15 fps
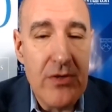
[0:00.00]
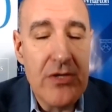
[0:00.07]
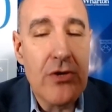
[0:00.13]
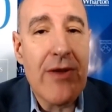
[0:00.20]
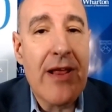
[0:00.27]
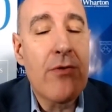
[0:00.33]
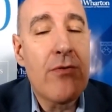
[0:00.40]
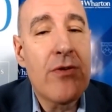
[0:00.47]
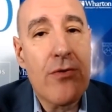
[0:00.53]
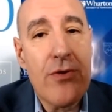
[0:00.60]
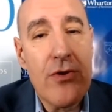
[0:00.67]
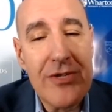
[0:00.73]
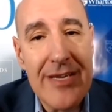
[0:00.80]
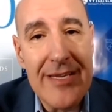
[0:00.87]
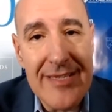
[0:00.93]
We should try to
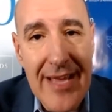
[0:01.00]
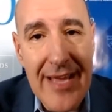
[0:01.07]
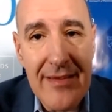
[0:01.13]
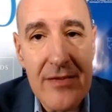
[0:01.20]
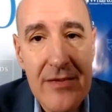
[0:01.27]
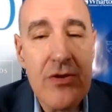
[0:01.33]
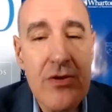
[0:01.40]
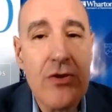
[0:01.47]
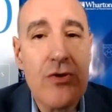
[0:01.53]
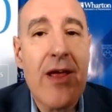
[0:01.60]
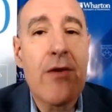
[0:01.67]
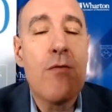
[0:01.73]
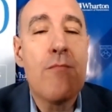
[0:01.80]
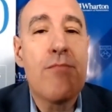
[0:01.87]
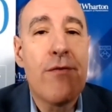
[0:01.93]
introduce incentives. We should
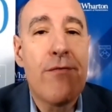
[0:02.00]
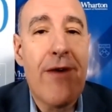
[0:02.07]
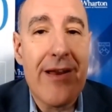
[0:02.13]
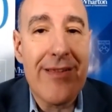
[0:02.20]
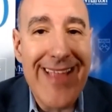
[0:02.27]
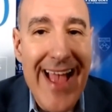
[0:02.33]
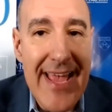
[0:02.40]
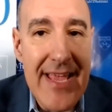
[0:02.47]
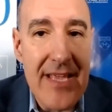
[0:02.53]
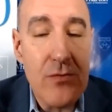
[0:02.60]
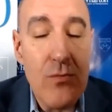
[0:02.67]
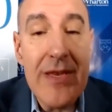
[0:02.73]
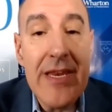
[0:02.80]
try to improve our diets.